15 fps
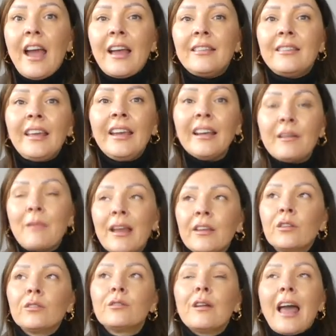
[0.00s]
I think when
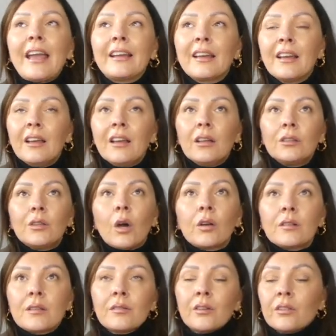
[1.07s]
you do like
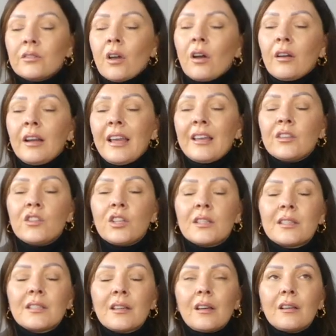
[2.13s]
tone sur tone, it's
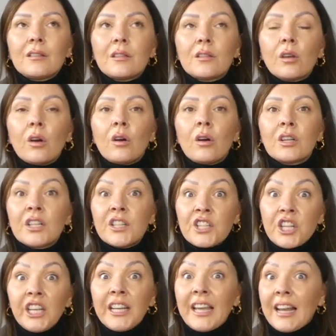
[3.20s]
just so
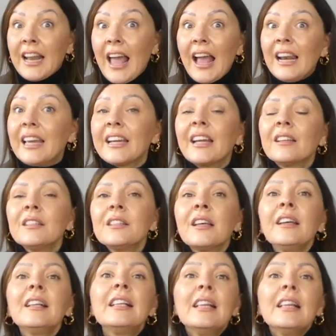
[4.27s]
chic and elegant.